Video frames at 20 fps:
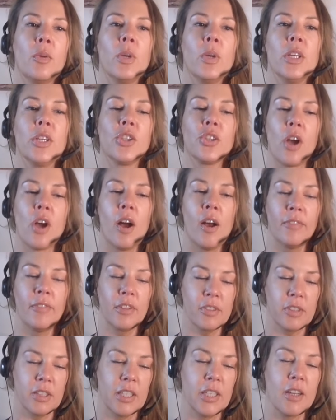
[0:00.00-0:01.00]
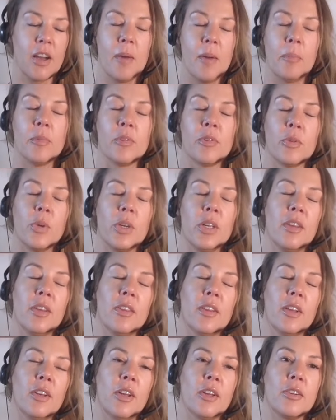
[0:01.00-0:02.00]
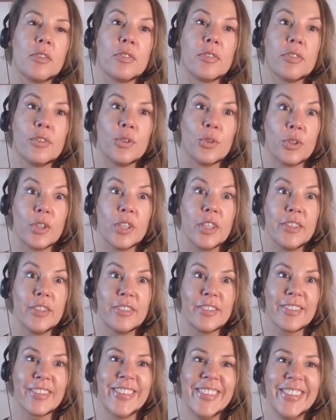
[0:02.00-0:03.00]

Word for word: which obviously comes with a lot of stories